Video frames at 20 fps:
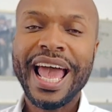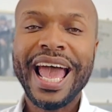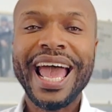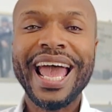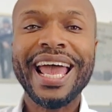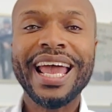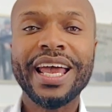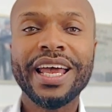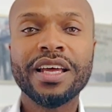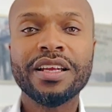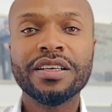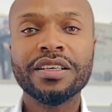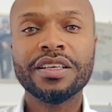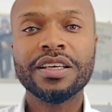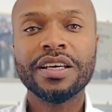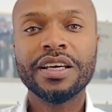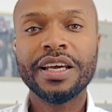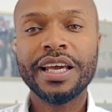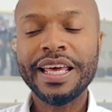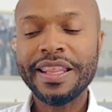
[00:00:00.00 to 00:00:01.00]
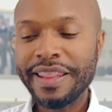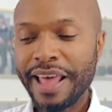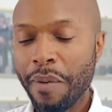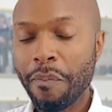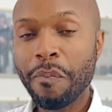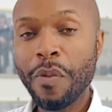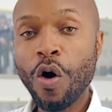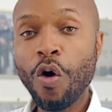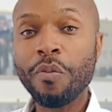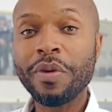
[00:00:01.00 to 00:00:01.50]
And in that
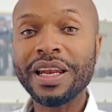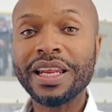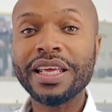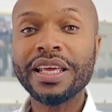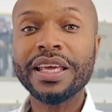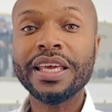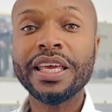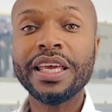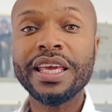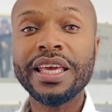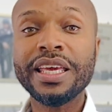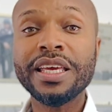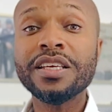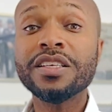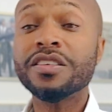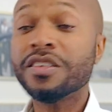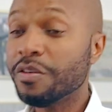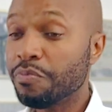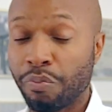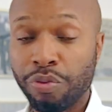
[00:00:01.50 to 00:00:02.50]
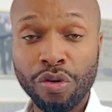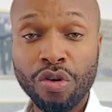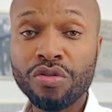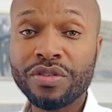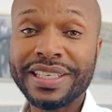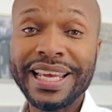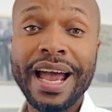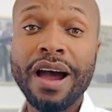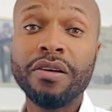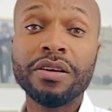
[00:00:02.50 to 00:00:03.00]
moment, he broke
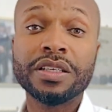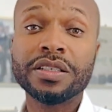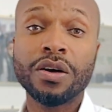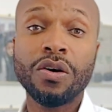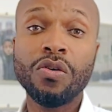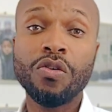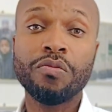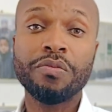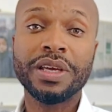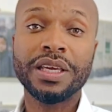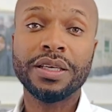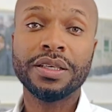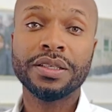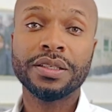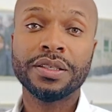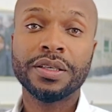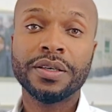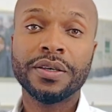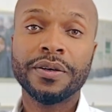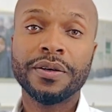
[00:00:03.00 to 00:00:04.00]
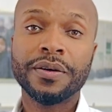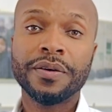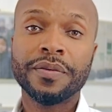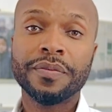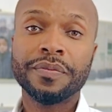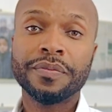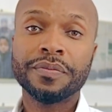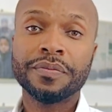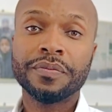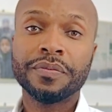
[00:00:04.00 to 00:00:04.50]
down and told me,
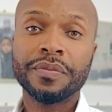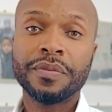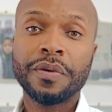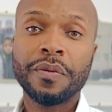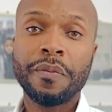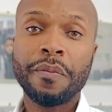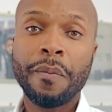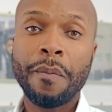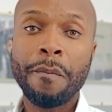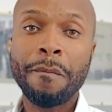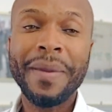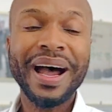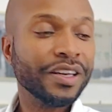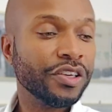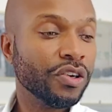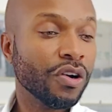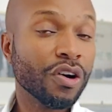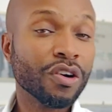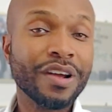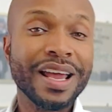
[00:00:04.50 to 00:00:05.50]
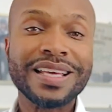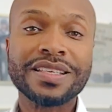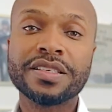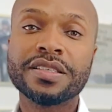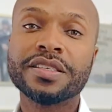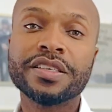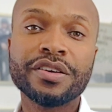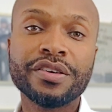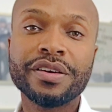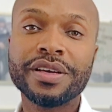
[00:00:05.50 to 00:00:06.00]
my daughter has a
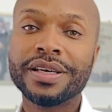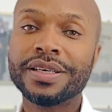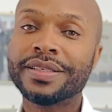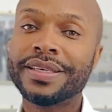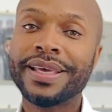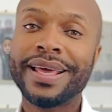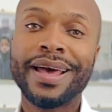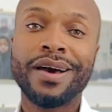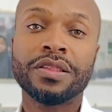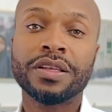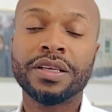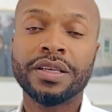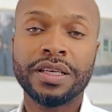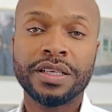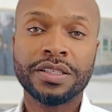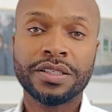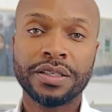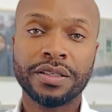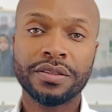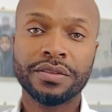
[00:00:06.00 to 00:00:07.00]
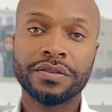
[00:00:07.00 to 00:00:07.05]
serious health condition.